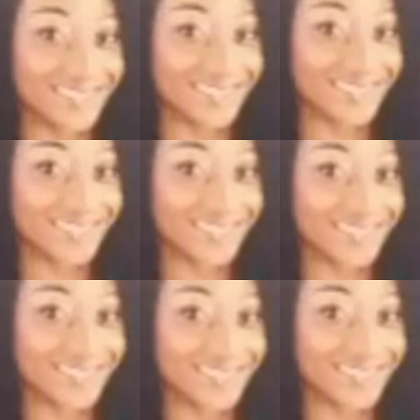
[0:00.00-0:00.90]

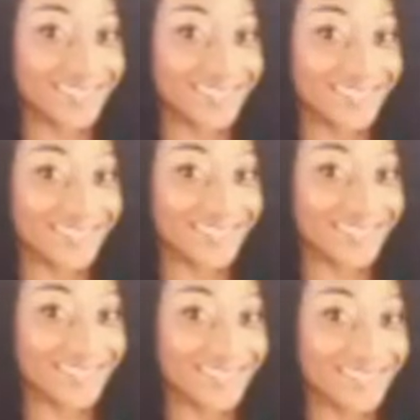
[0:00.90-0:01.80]

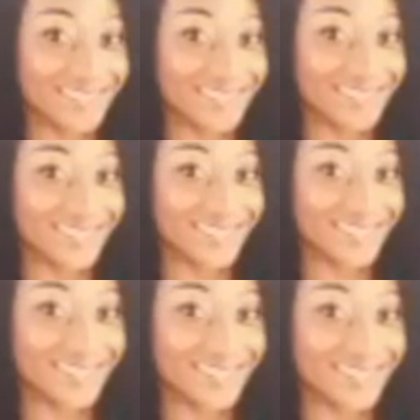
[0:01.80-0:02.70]

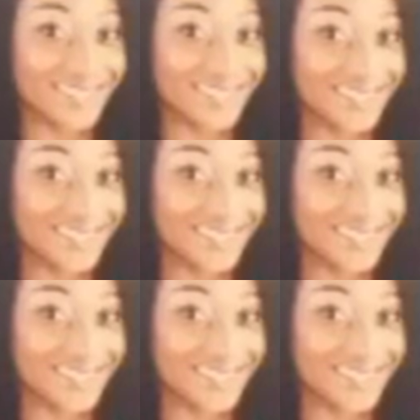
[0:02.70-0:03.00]
[no speech]